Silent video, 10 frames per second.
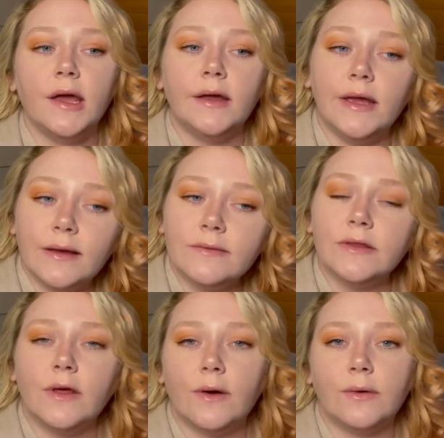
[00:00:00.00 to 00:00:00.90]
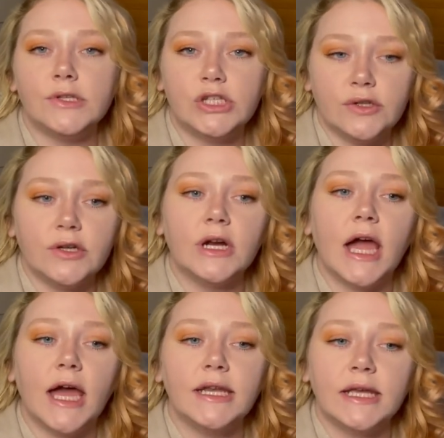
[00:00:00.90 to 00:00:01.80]
Even though Junior
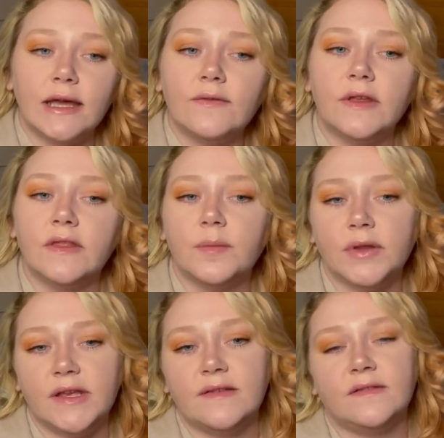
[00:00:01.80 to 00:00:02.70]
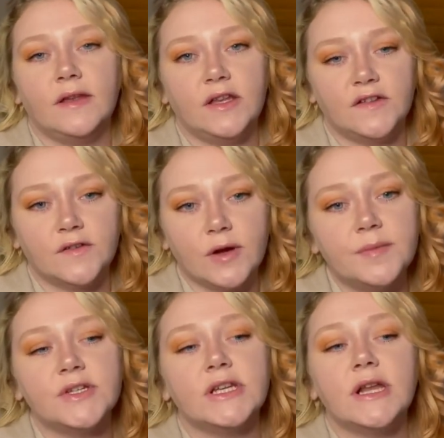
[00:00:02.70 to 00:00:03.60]
had given the police the
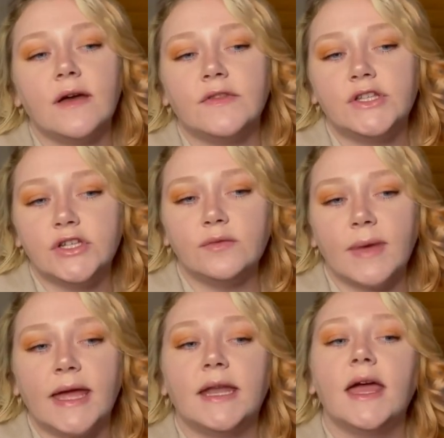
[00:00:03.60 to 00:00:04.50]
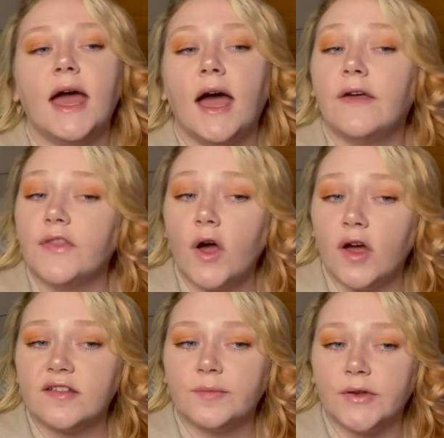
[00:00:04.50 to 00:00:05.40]
description of the 2 men at the
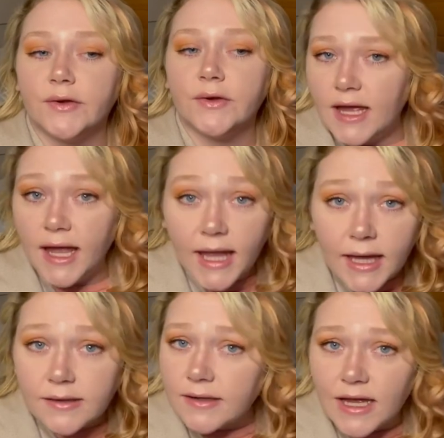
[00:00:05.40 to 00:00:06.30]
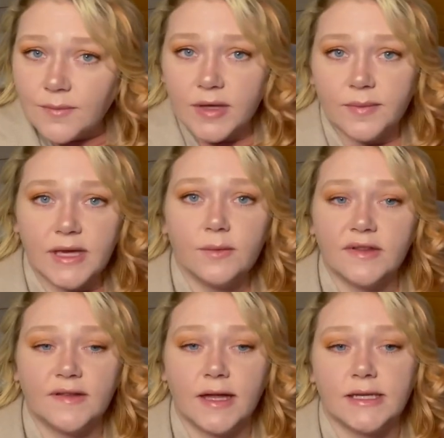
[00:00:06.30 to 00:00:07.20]
hospital and an APB was
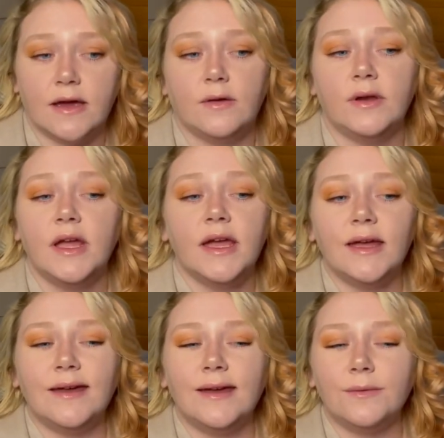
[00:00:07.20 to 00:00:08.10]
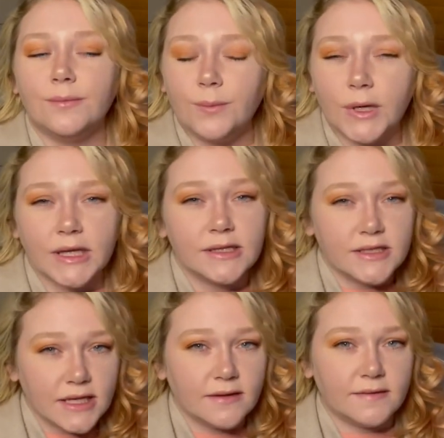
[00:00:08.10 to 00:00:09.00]
sent out, it really
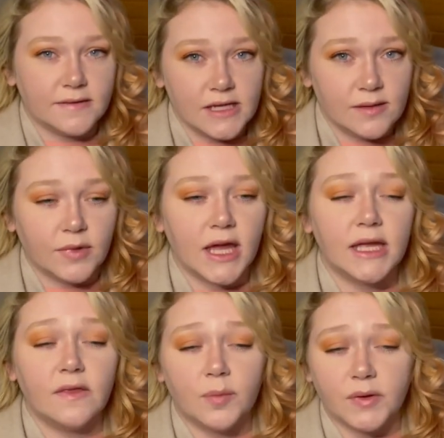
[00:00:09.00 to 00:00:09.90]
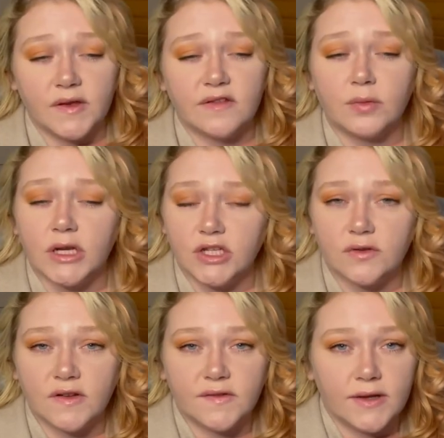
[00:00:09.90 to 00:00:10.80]
didn't seem like the police were
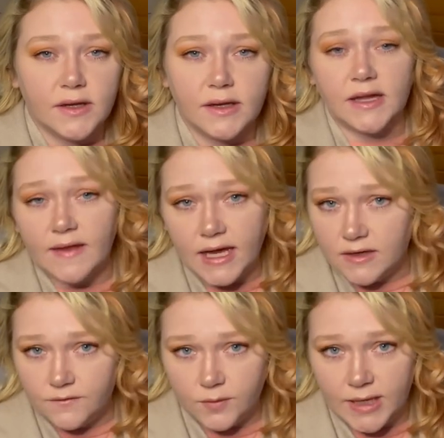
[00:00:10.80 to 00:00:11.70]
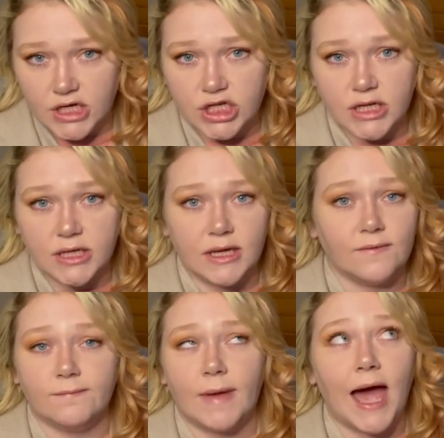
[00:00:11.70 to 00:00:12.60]
interested in that information, if
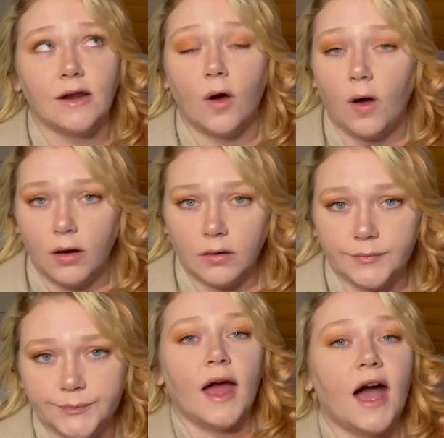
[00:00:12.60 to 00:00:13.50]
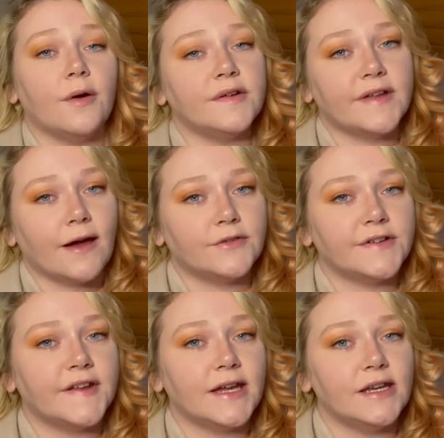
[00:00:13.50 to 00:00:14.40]
at all. Hours after
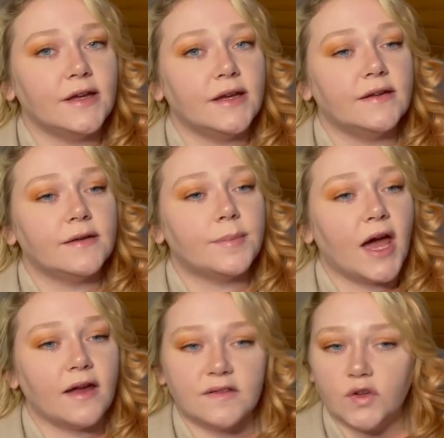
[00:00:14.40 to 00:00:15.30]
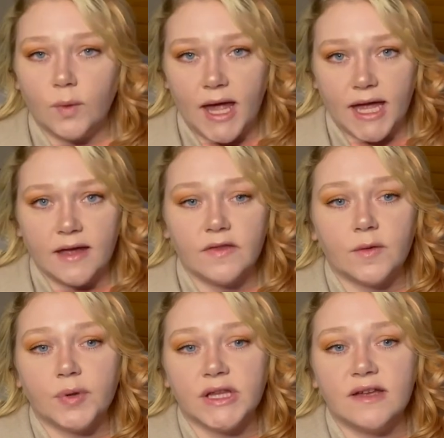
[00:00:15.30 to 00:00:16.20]
Sandy passed away, the
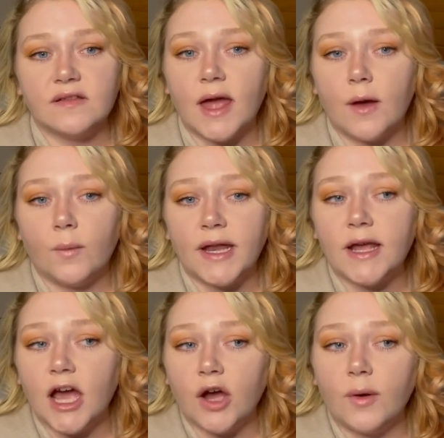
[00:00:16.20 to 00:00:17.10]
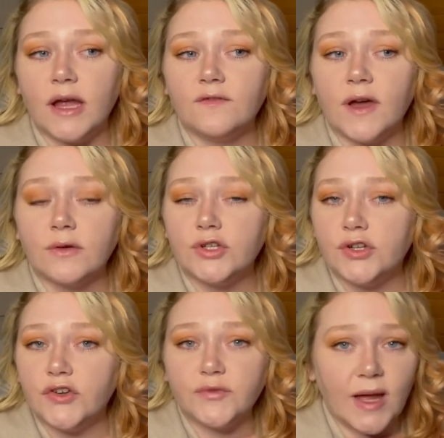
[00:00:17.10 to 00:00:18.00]
police went out and found
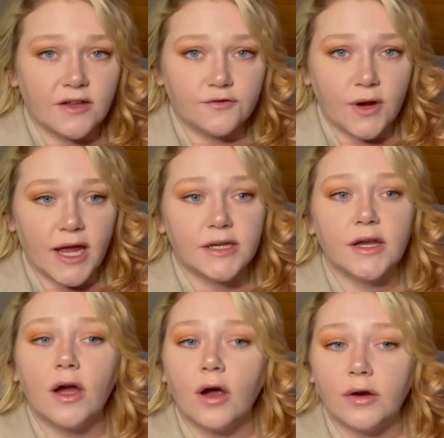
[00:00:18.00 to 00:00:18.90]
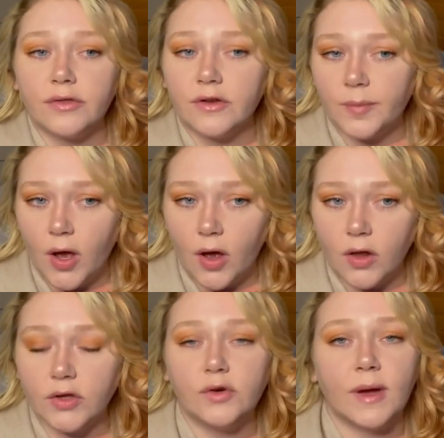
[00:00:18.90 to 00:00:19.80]
Junior's best friend, Arthur
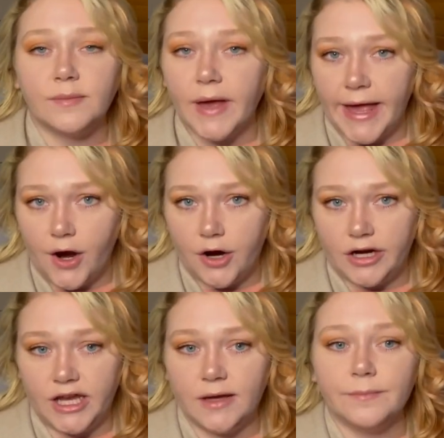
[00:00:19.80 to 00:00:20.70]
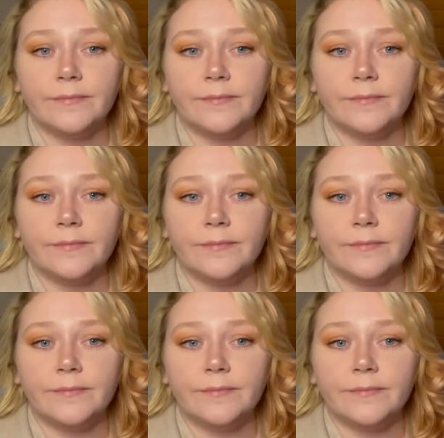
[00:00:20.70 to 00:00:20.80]
Paul, who went by Artie.